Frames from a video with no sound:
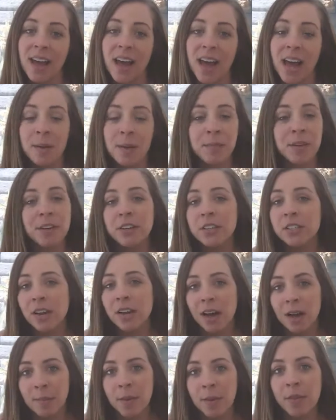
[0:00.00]
I'm here to
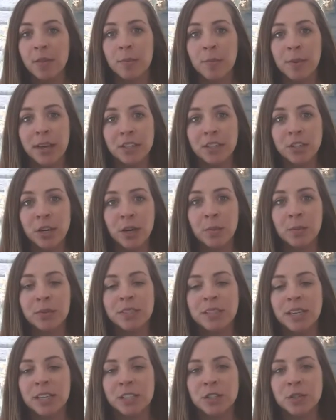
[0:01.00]
talk about the Paycheck
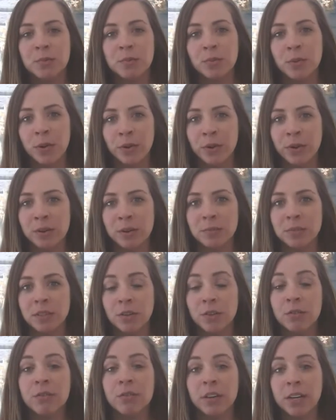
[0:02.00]
Protection Program's
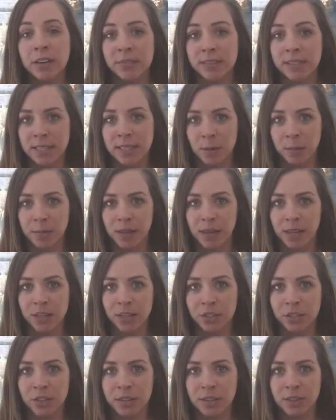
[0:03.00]
loan forgiveness
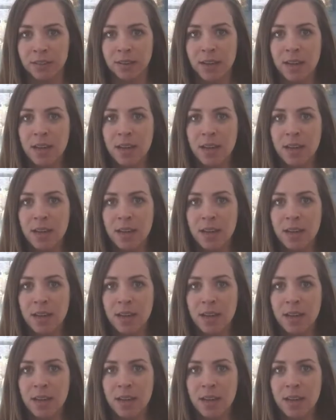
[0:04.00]
application.